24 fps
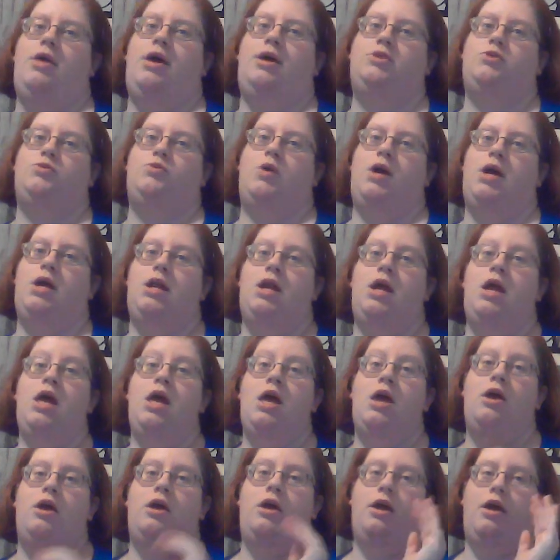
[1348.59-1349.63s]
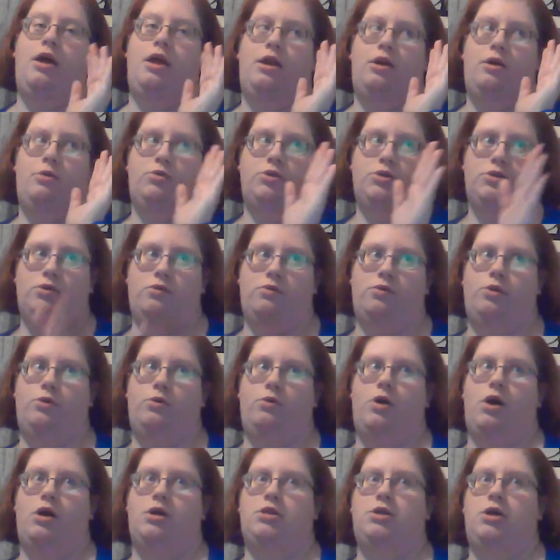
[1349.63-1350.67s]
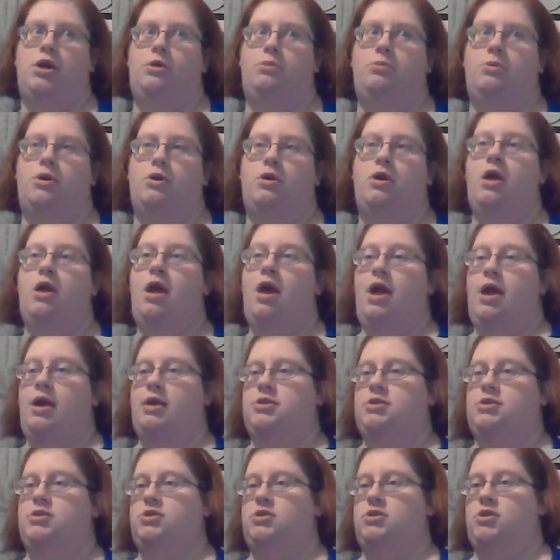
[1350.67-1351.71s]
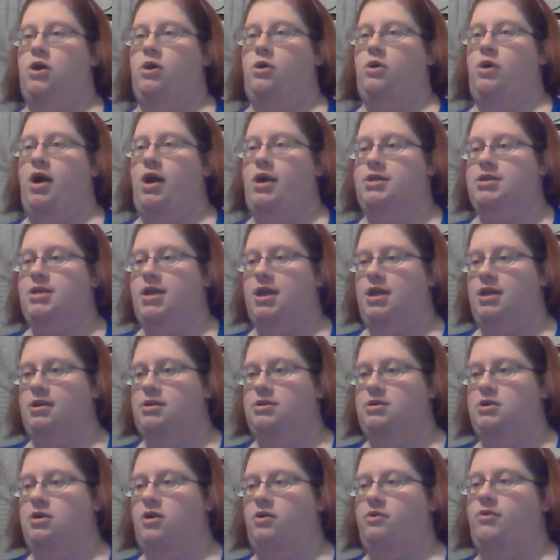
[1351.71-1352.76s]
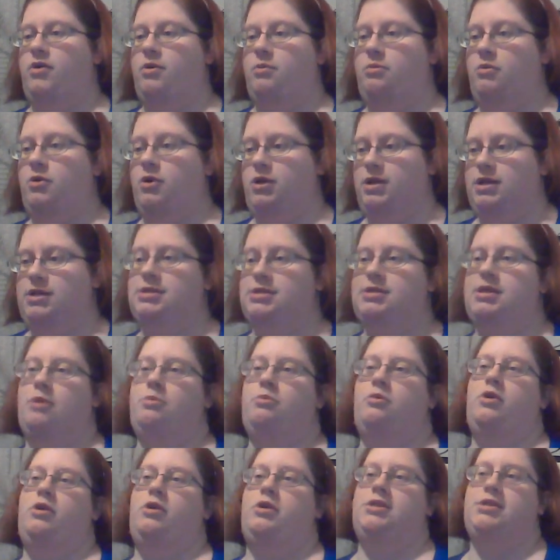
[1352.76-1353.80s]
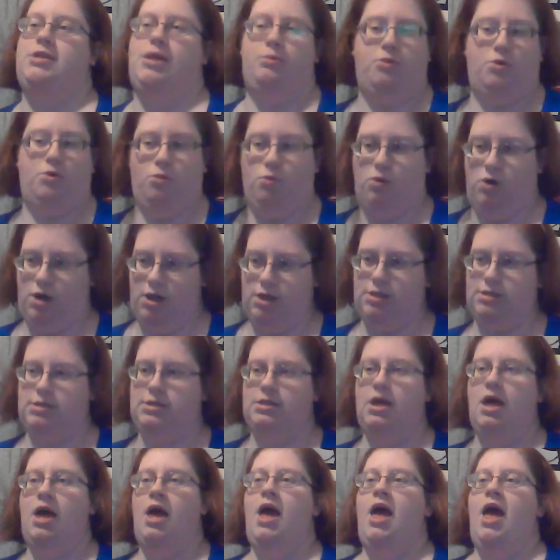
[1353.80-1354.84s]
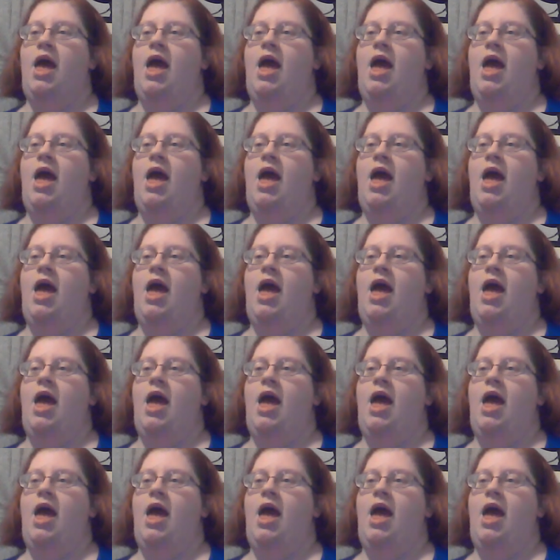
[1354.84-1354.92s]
That's right. And it was only through October. So I had to get November and December in separate ones.